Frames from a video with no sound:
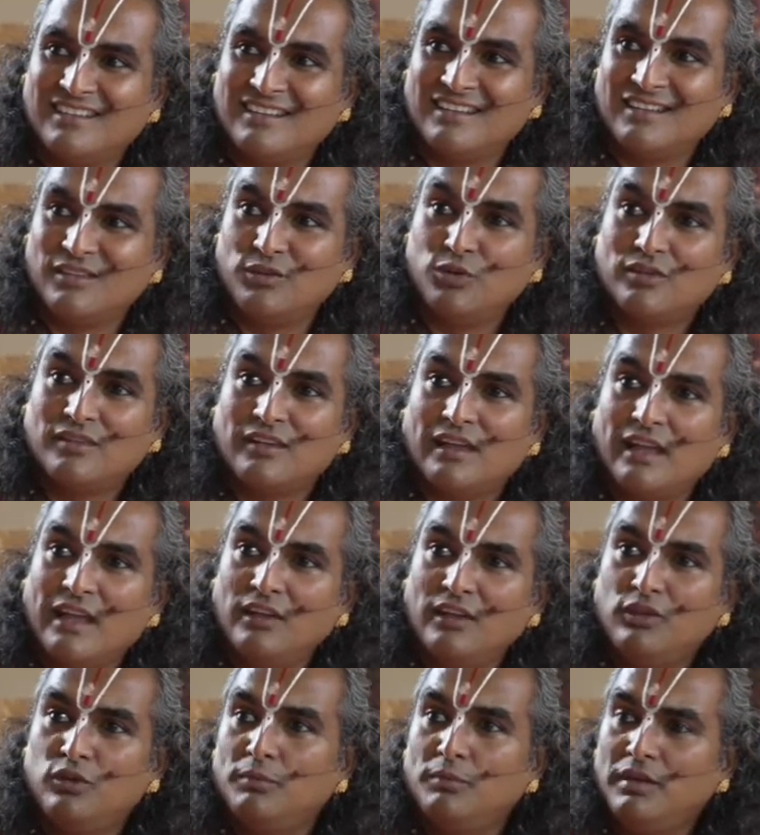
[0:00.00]
You're
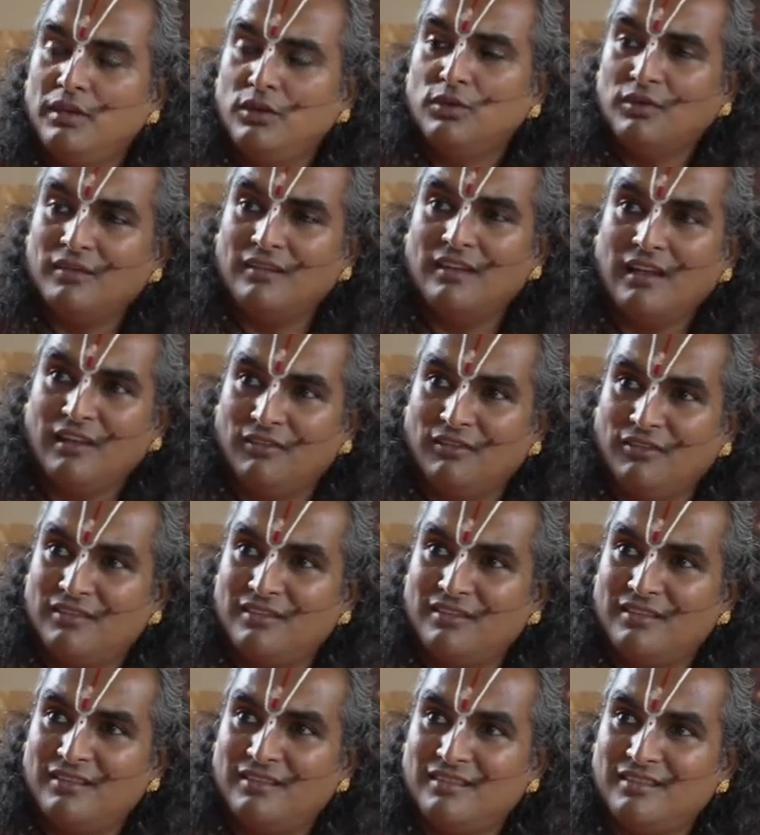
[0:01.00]
scared to be yourself.
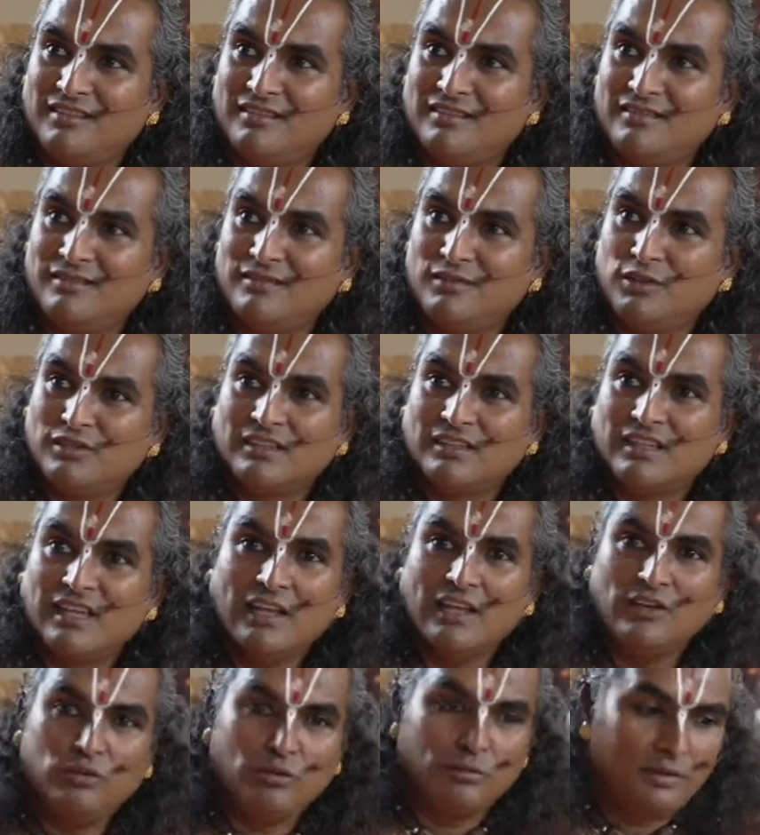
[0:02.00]
You're scared
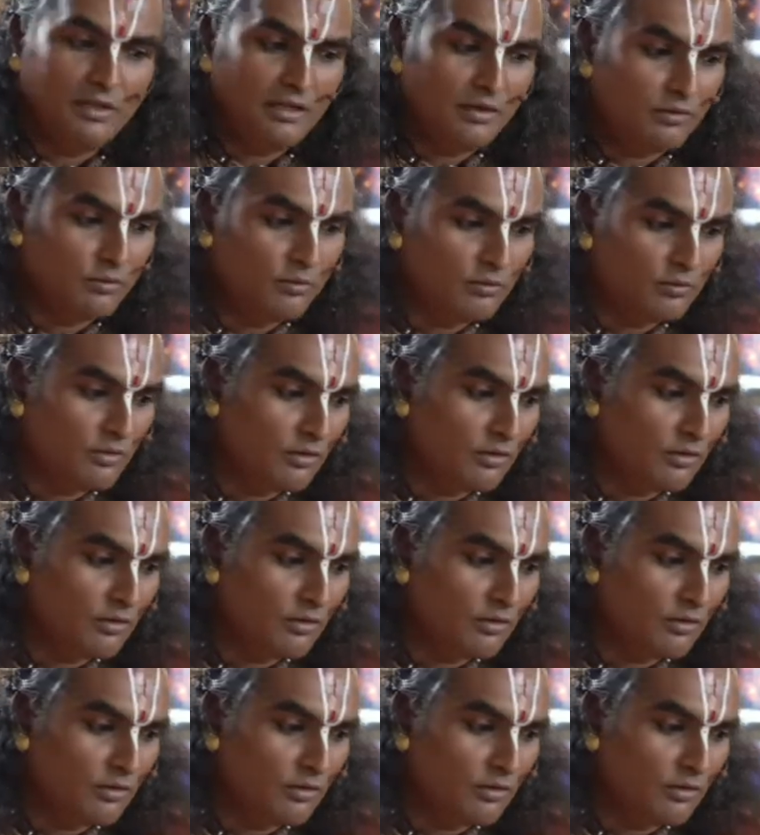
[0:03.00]
to be, you